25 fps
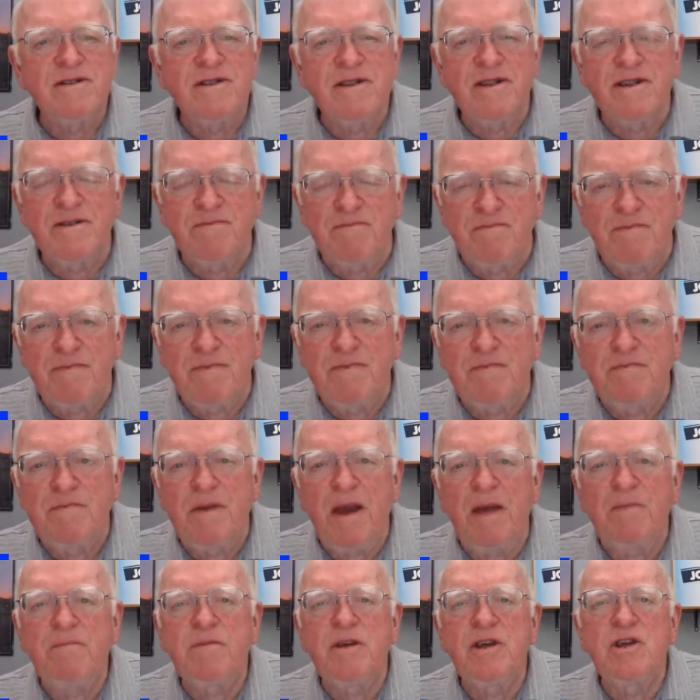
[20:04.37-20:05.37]

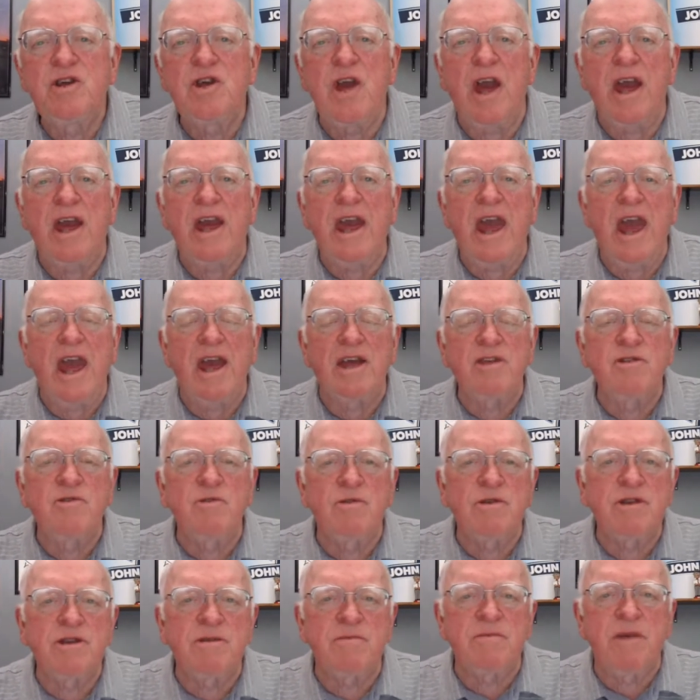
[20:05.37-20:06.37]
maybe shake hands
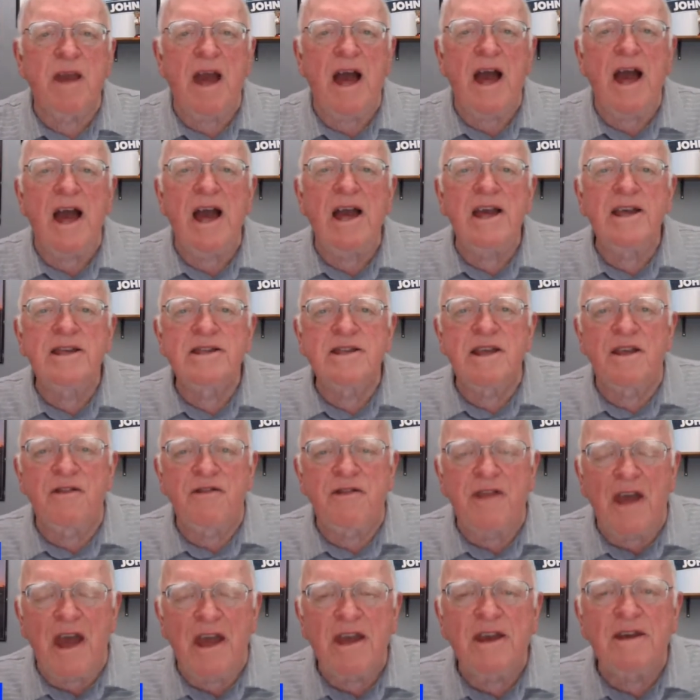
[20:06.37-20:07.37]
with some guys
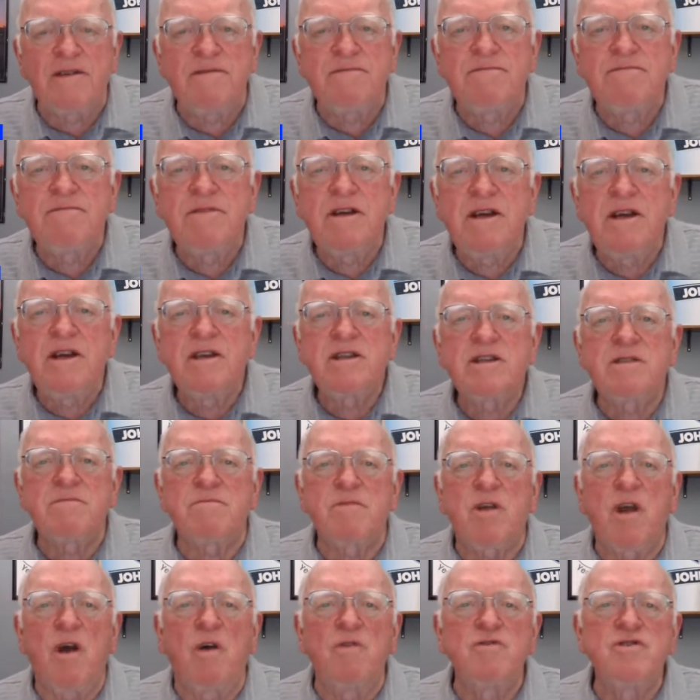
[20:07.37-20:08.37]
and thank them,
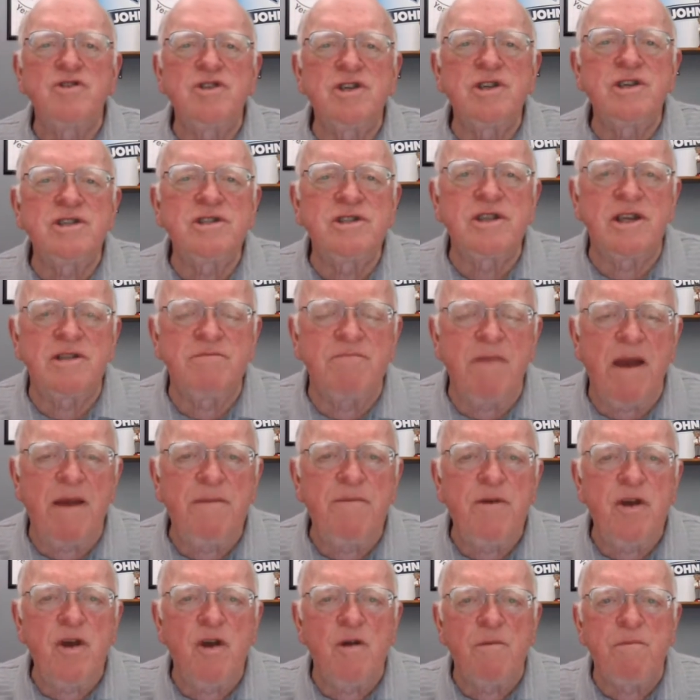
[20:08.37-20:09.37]
some coaches, and
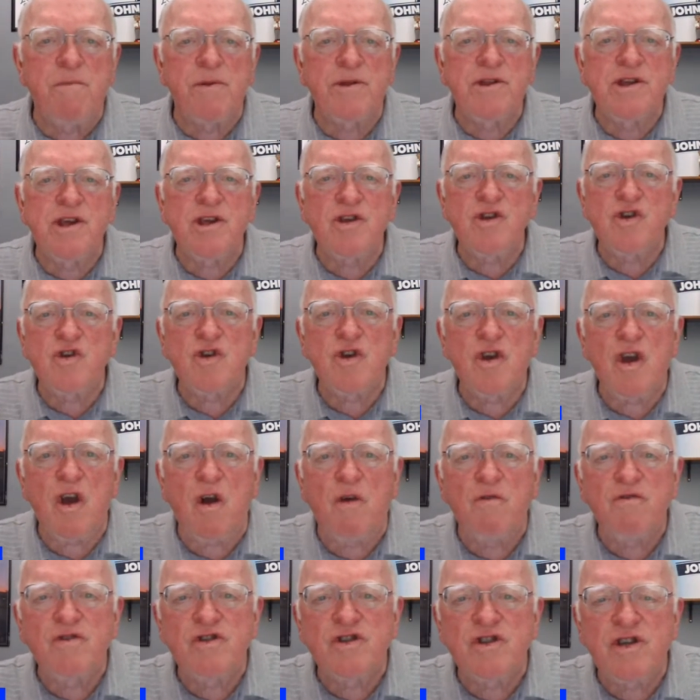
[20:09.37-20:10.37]
maybe your position
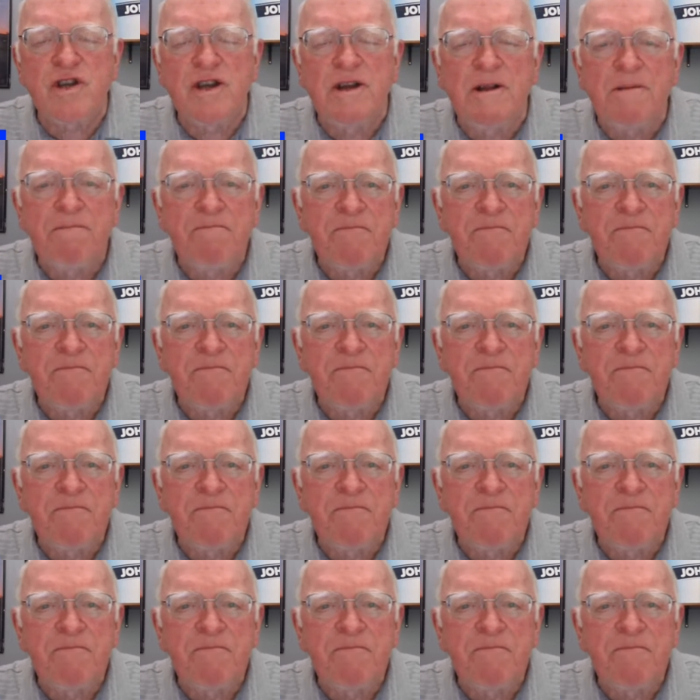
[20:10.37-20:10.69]
coach,